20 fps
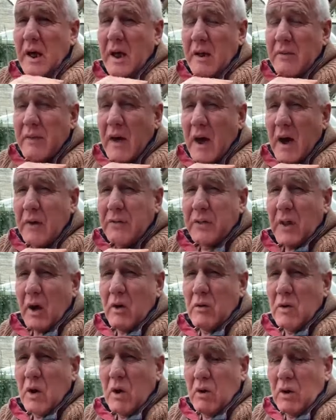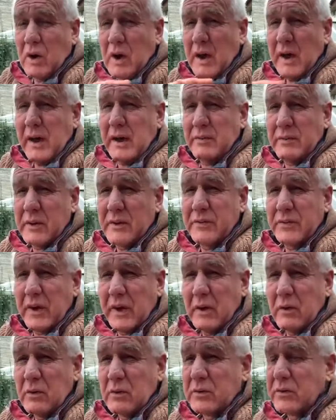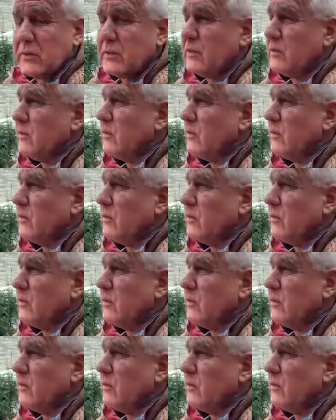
they are no longer in the tills.